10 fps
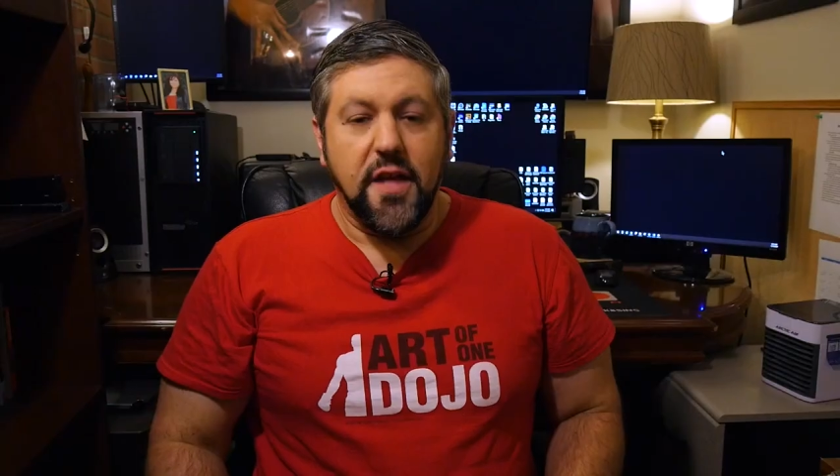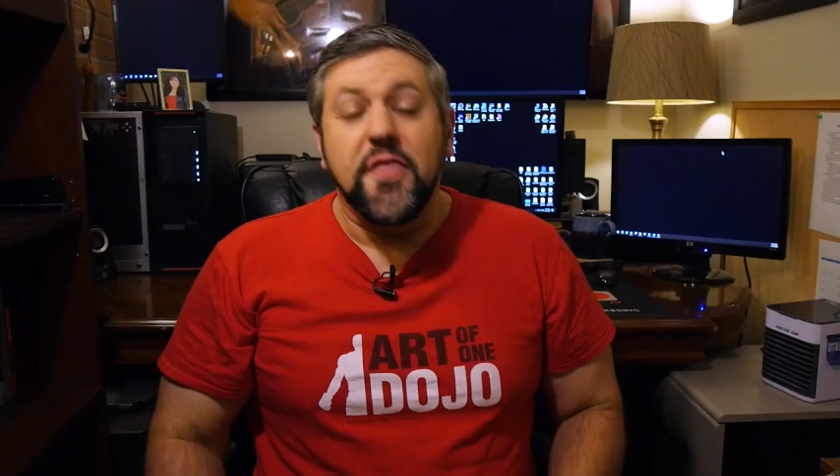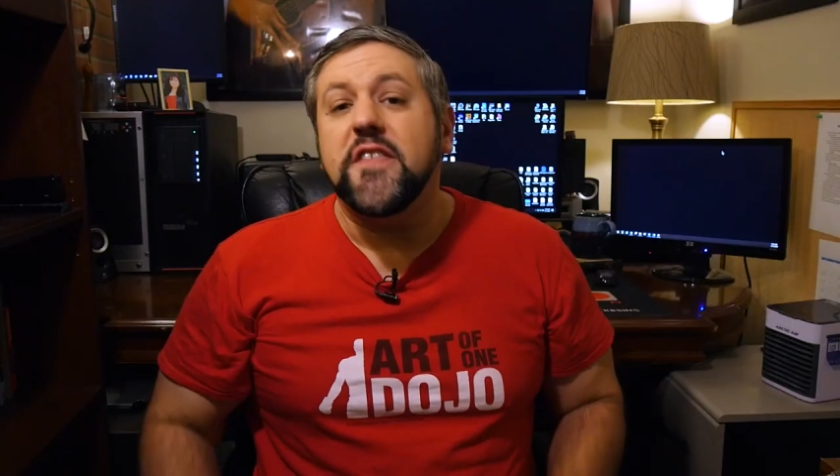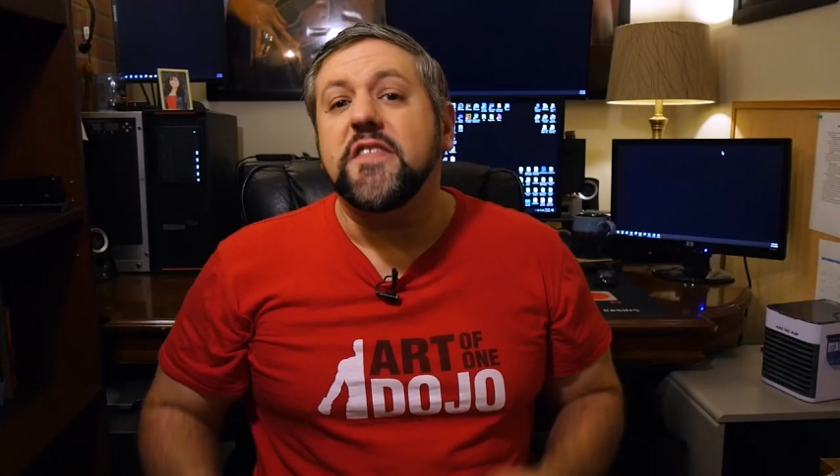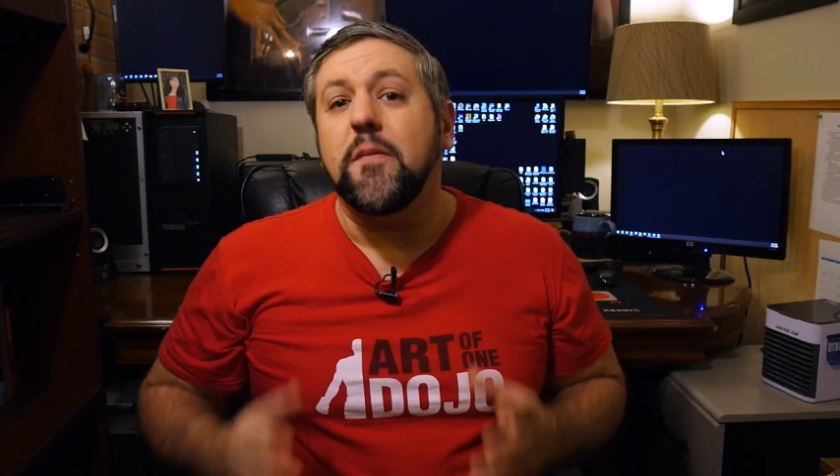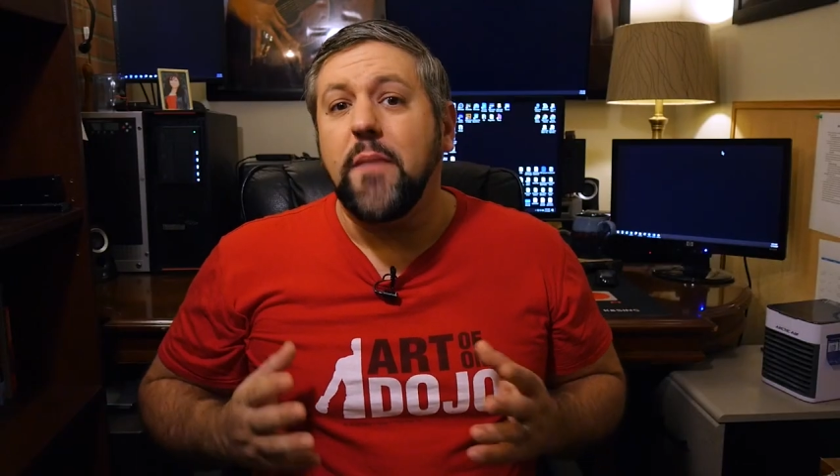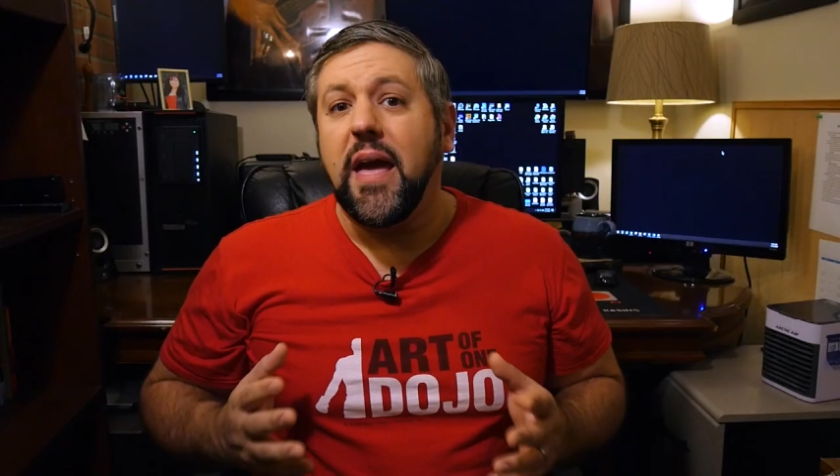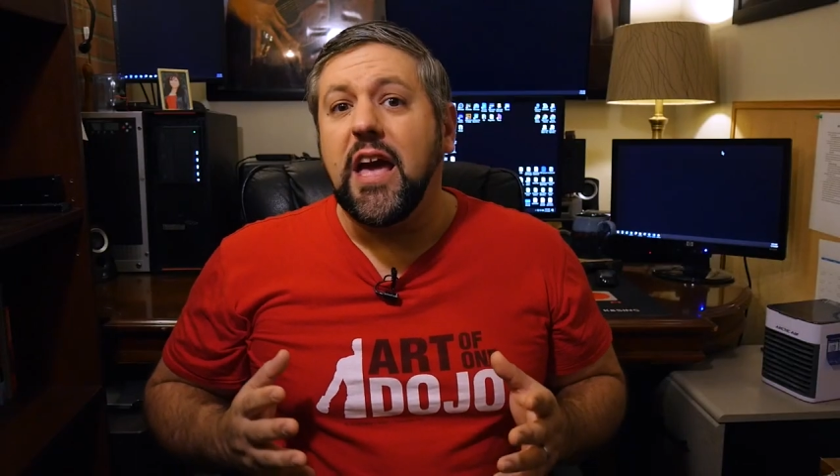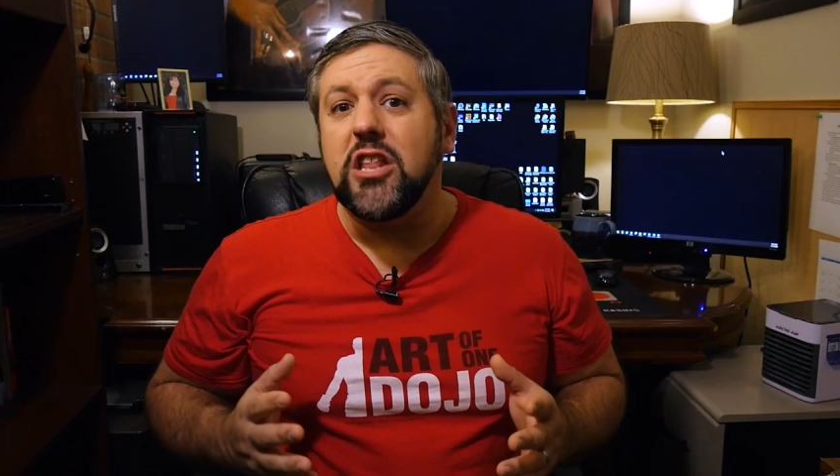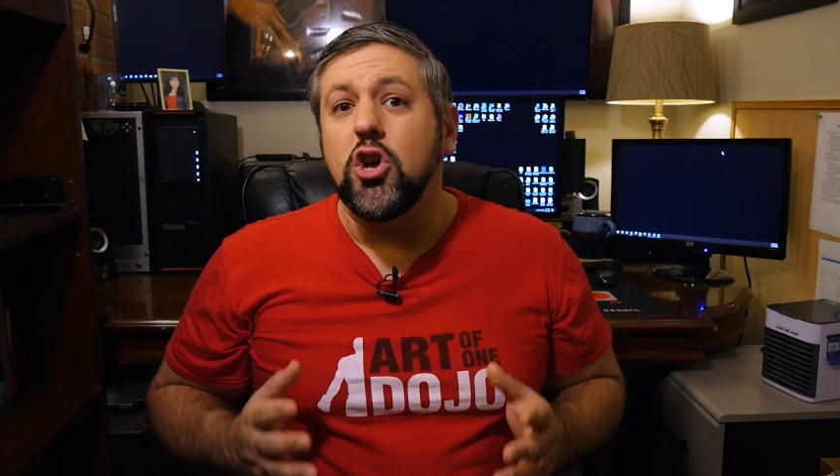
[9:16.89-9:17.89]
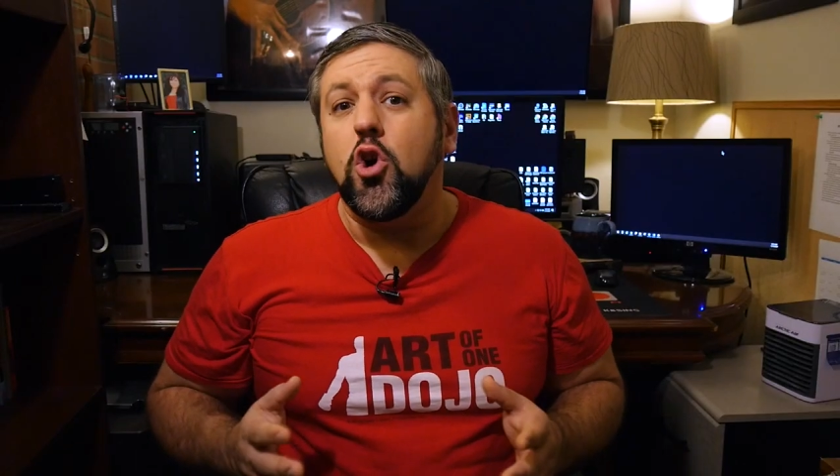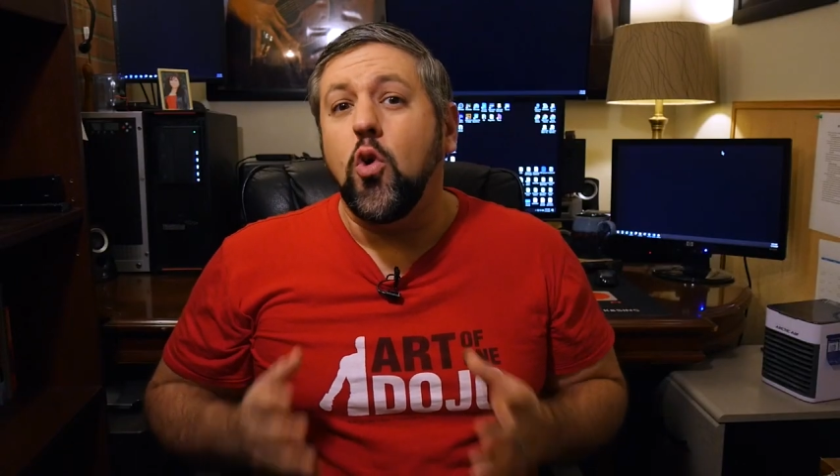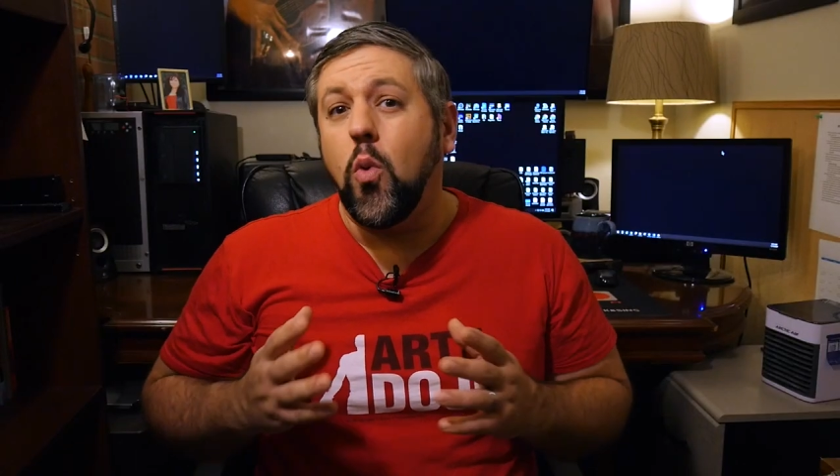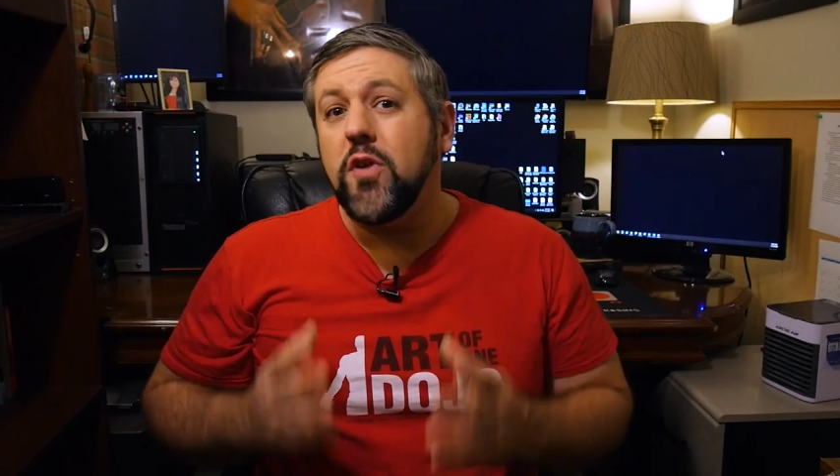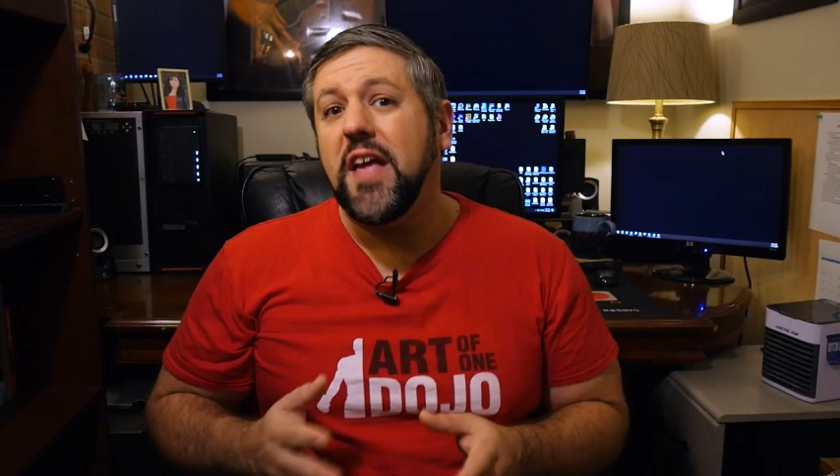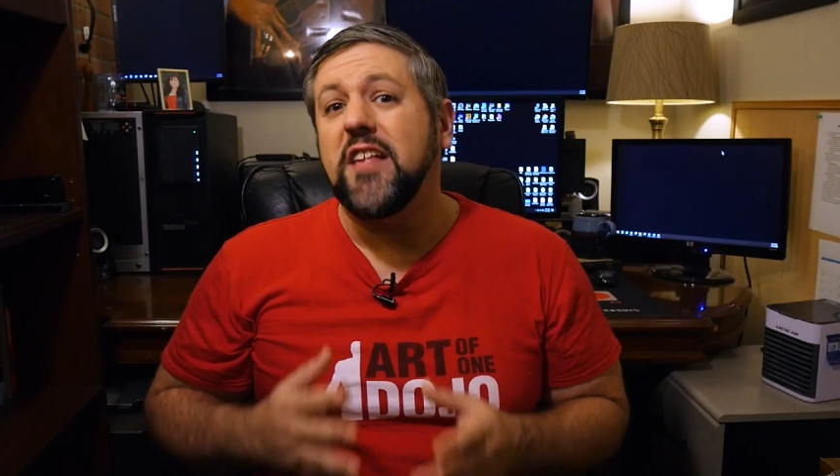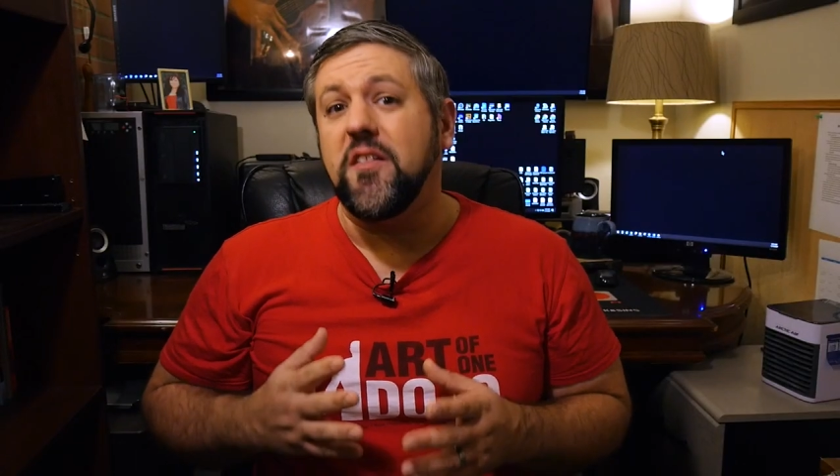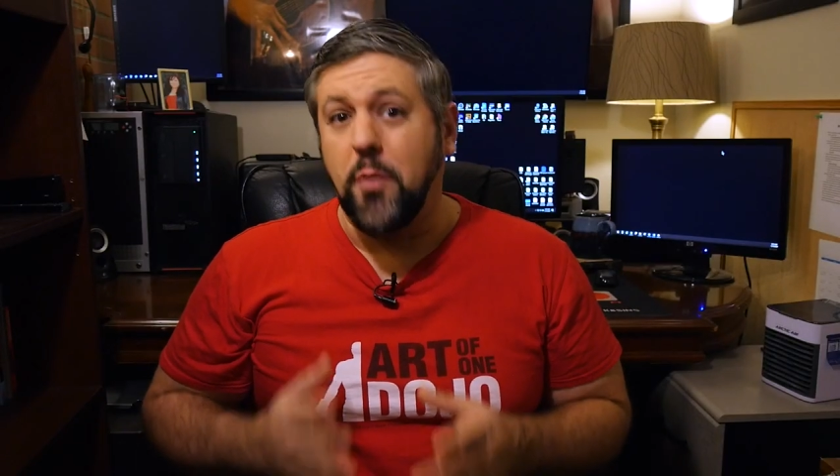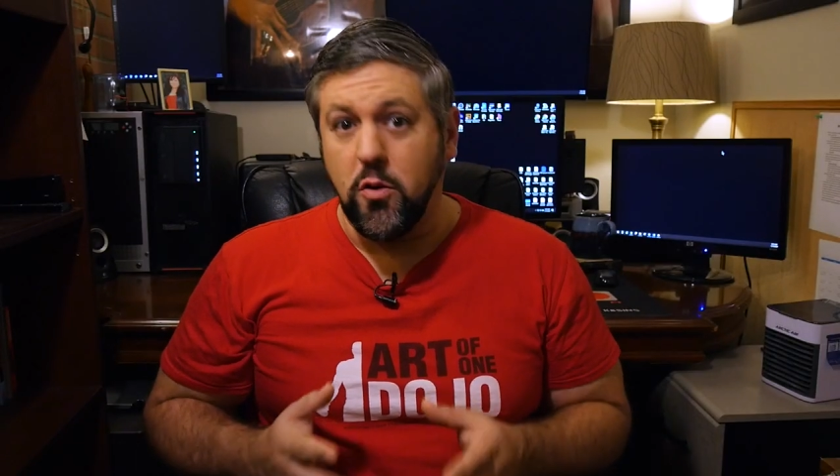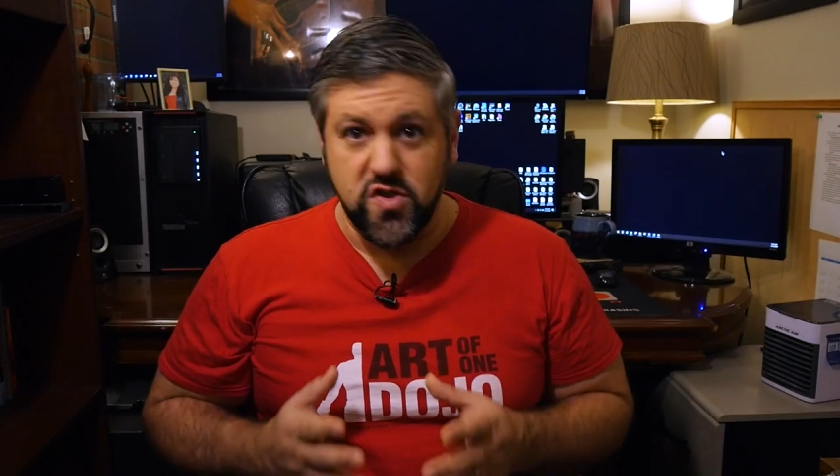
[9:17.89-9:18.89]
This is a man who once had his
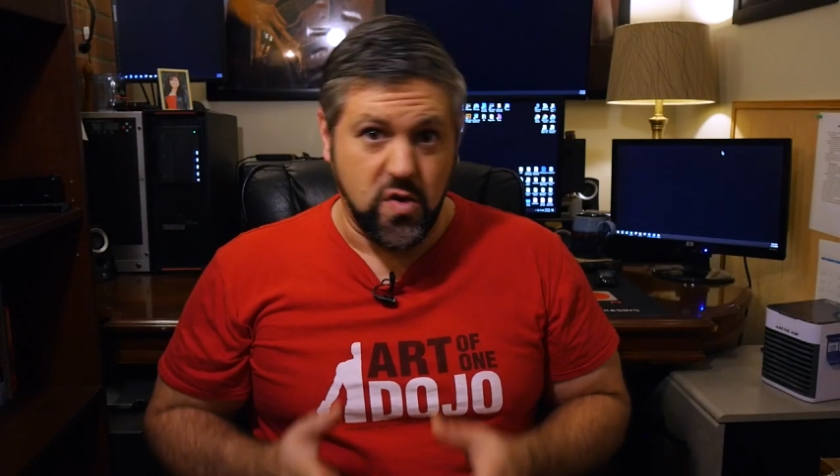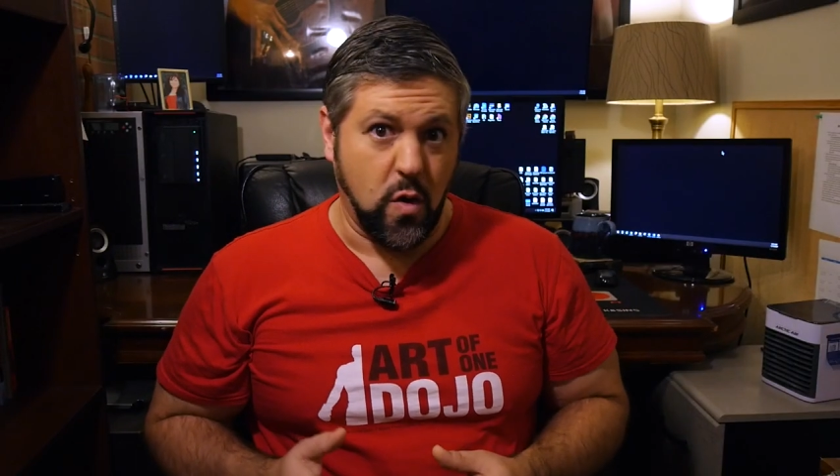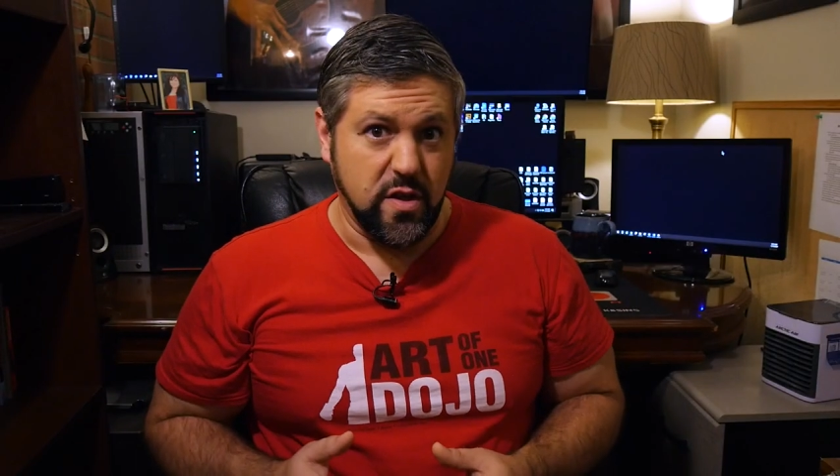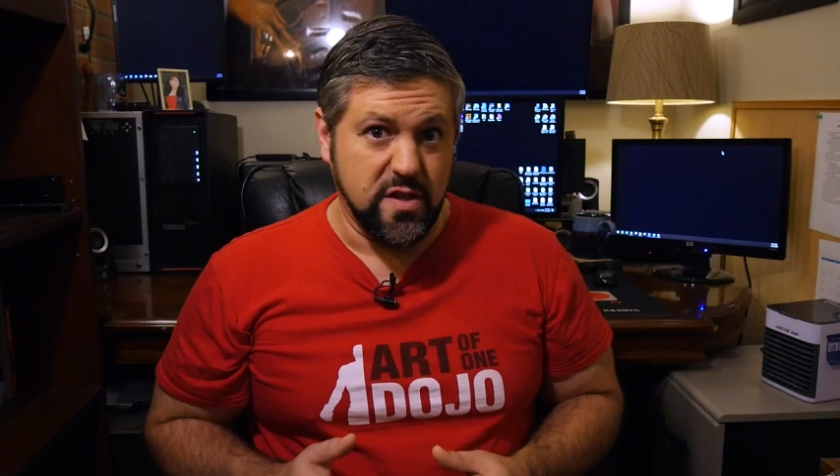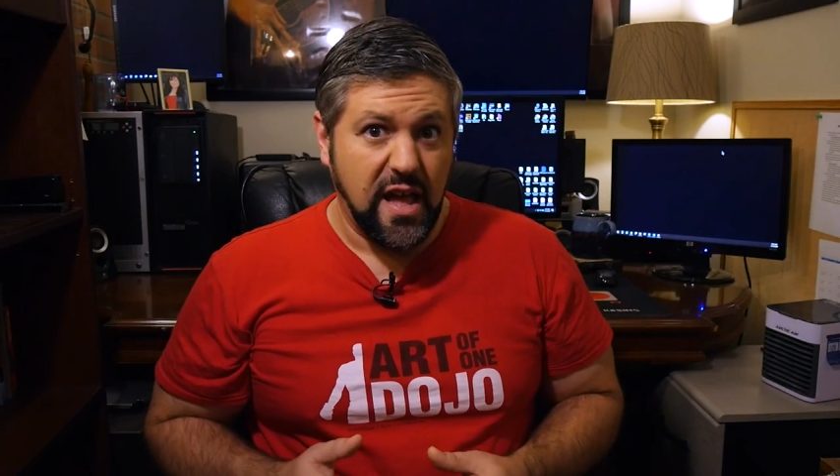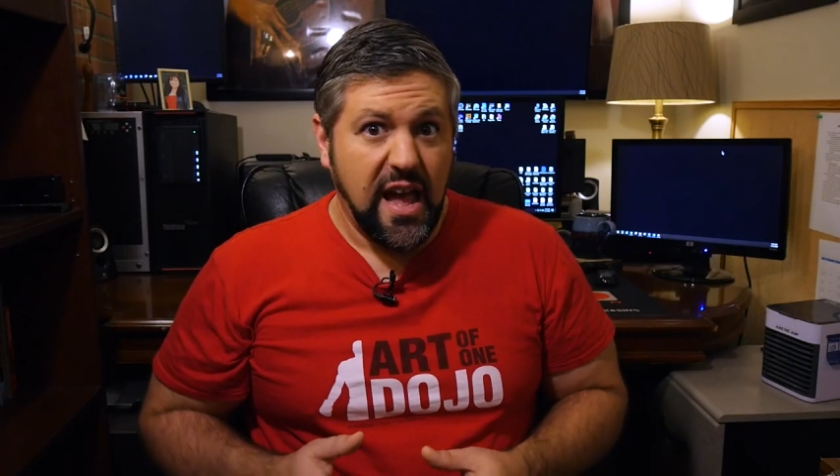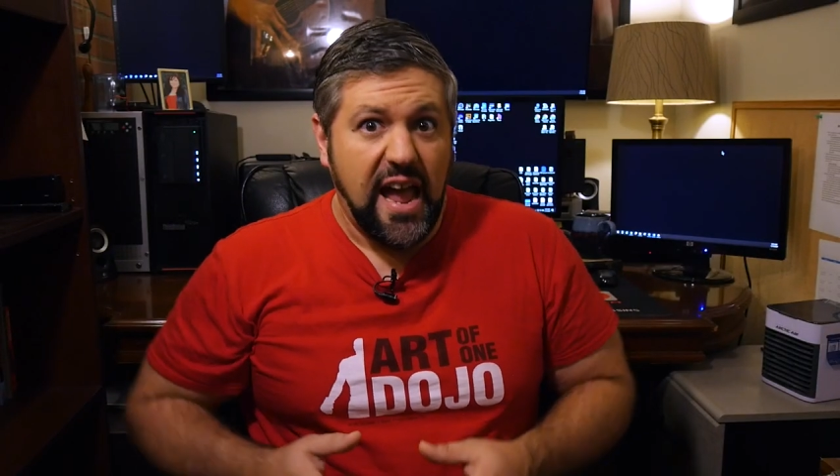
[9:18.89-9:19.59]
boat stolen,